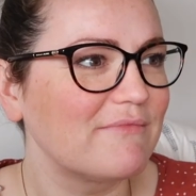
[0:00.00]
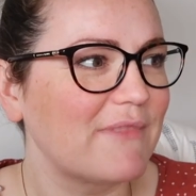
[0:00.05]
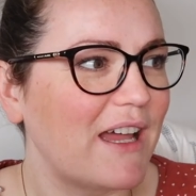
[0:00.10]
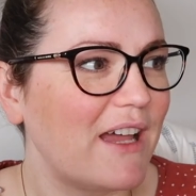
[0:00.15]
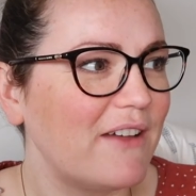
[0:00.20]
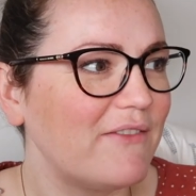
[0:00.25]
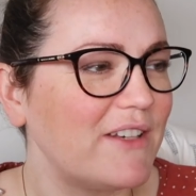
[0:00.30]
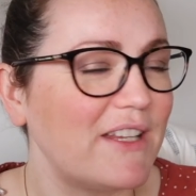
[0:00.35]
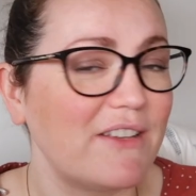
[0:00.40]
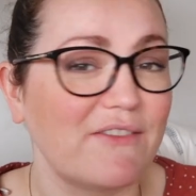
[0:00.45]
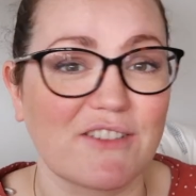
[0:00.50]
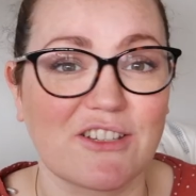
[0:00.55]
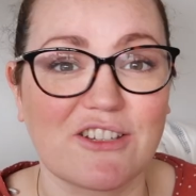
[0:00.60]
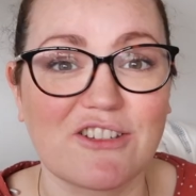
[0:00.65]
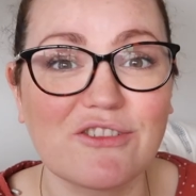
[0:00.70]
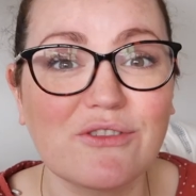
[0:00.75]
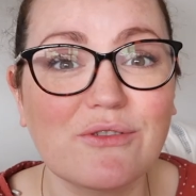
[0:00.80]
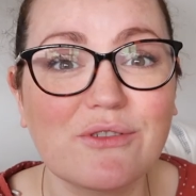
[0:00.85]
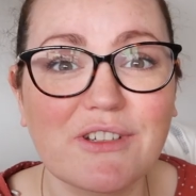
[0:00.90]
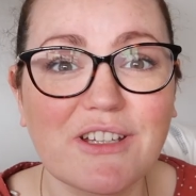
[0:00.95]
I haven't even
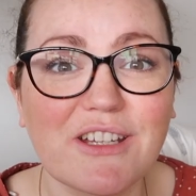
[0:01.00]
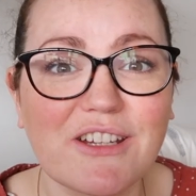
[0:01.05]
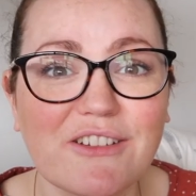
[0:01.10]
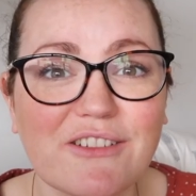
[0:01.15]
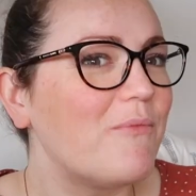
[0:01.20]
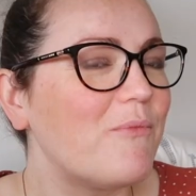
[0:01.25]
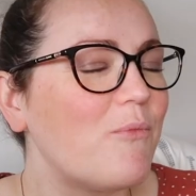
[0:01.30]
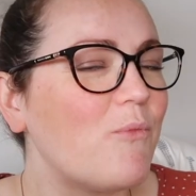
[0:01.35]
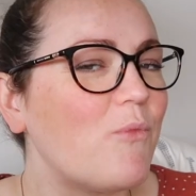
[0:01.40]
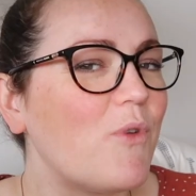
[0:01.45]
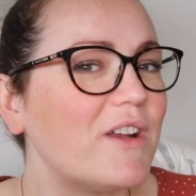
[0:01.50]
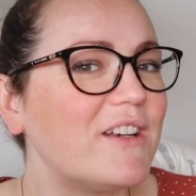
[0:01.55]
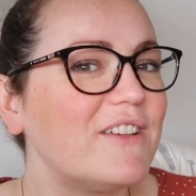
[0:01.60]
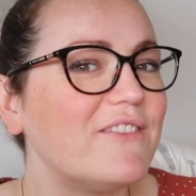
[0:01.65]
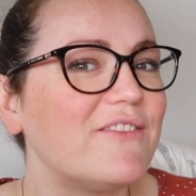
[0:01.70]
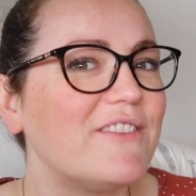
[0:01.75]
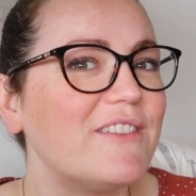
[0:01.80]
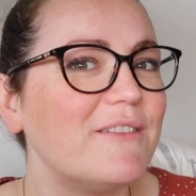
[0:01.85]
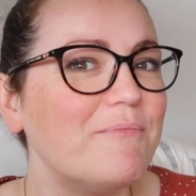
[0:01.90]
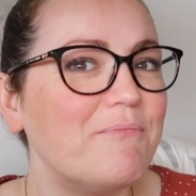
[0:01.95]
shown you. One
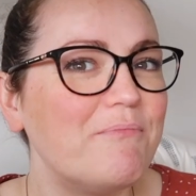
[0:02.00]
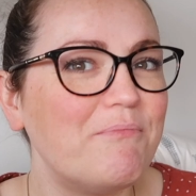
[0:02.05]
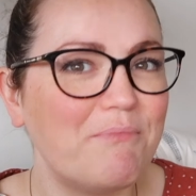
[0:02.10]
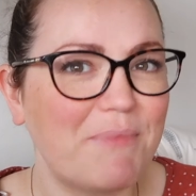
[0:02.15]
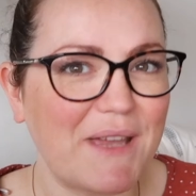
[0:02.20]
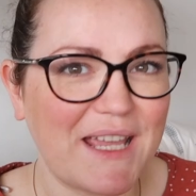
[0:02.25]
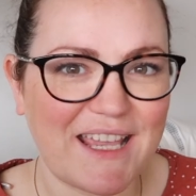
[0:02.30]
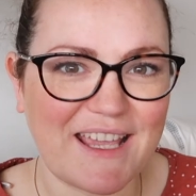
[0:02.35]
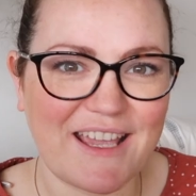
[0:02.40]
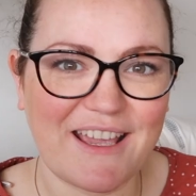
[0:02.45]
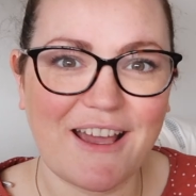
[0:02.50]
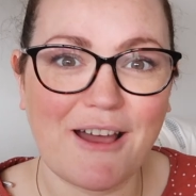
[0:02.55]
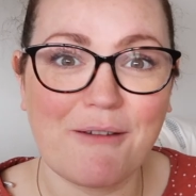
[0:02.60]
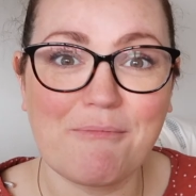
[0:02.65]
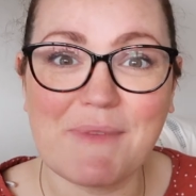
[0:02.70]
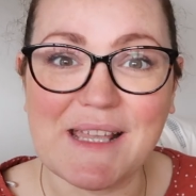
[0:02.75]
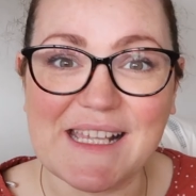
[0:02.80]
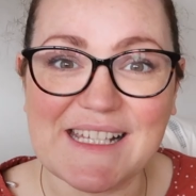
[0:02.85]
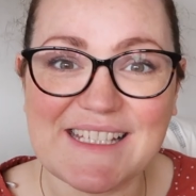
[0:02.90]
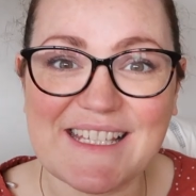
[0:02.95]
of the big
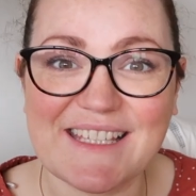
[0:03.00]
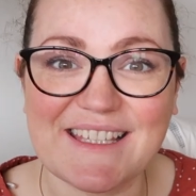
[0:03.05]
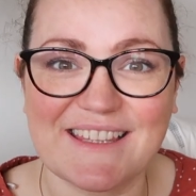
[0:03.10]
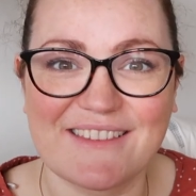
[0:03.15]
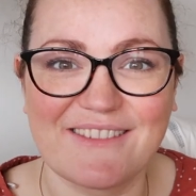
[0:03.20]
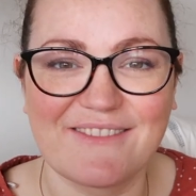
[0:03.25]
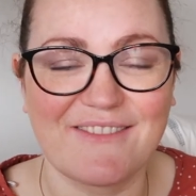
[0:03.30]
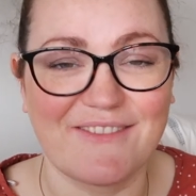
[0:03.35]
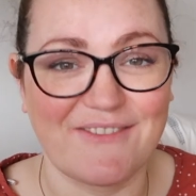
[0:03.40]
amazing